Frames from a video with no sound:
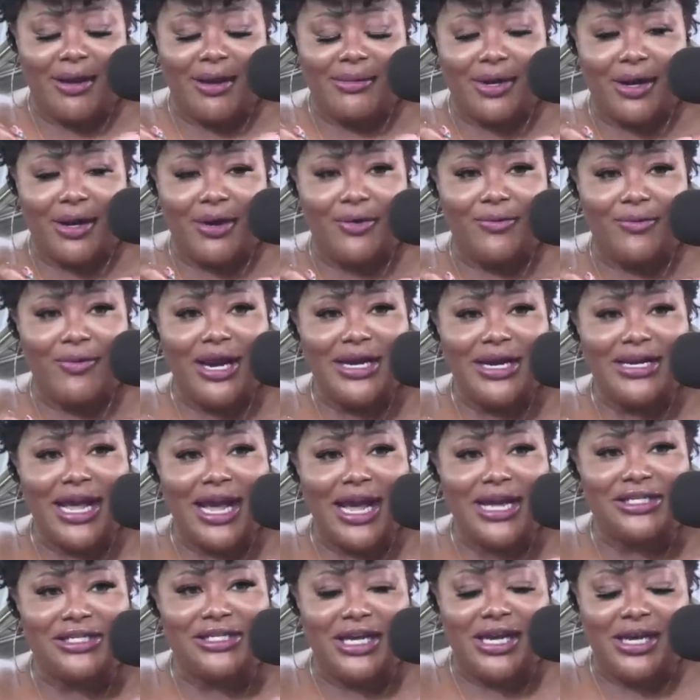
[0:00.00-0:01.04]
On
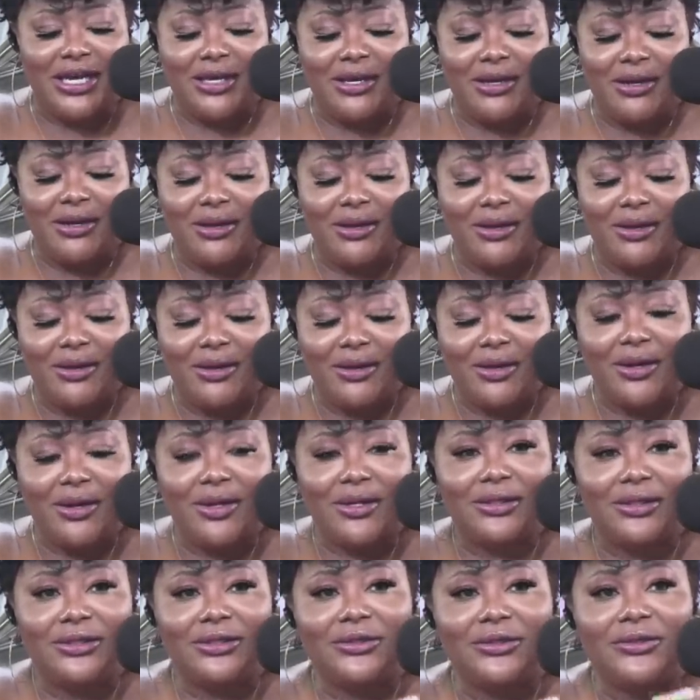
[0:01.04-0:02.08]
Wednesday, G.
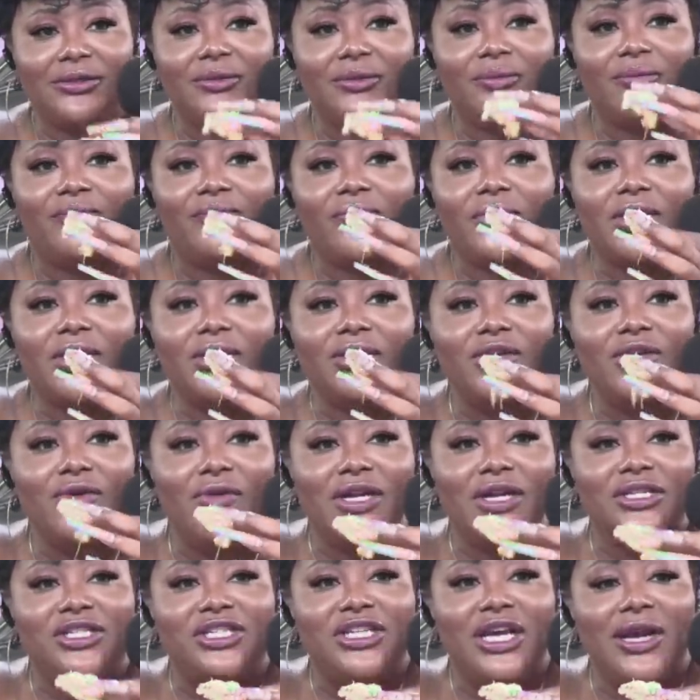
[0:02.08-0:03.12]
You
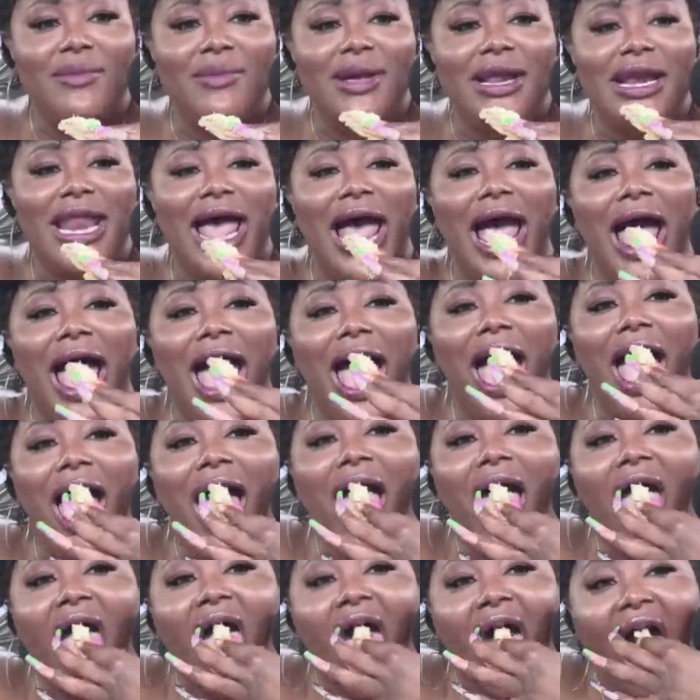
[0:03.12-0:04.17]
a Gemini.
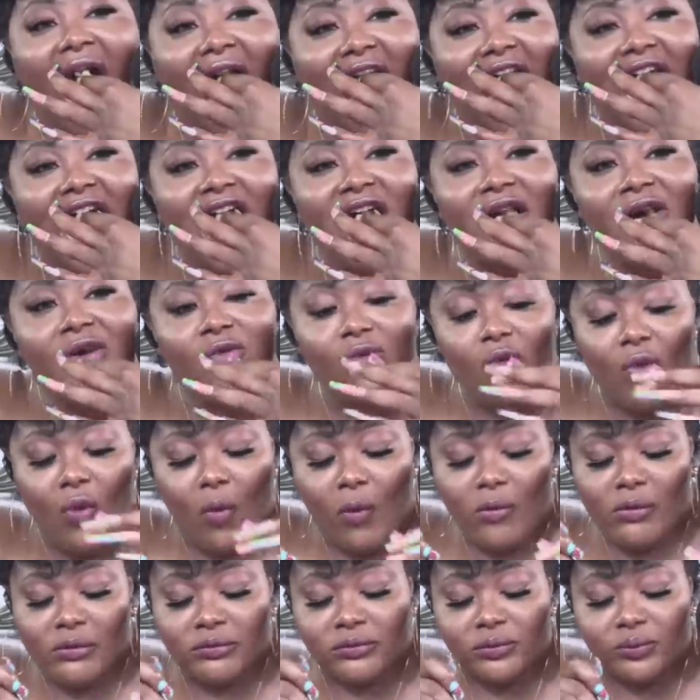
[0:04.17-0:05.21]
All day.
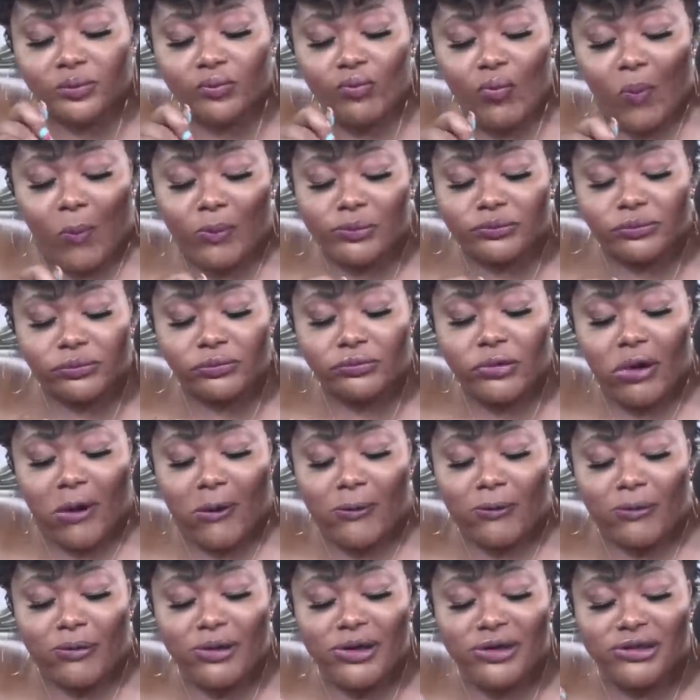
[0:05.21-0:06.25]
A
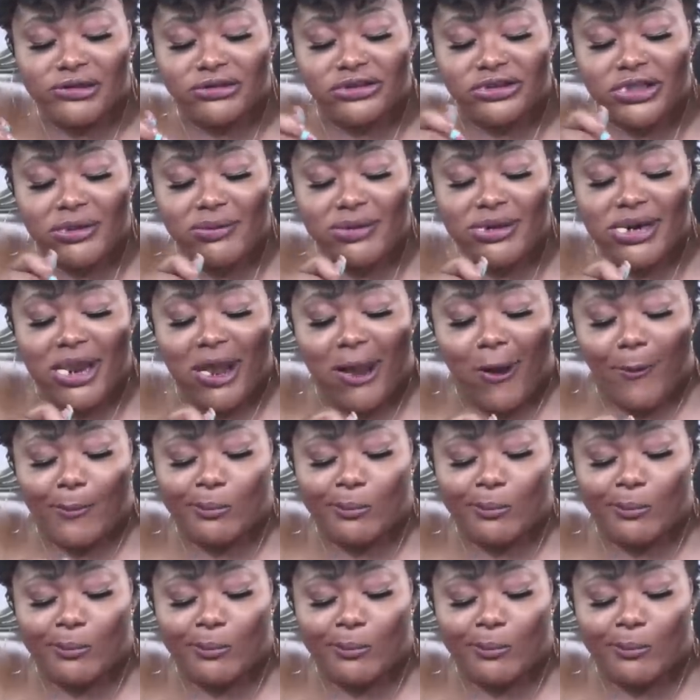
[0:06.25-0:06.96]
real Gemini.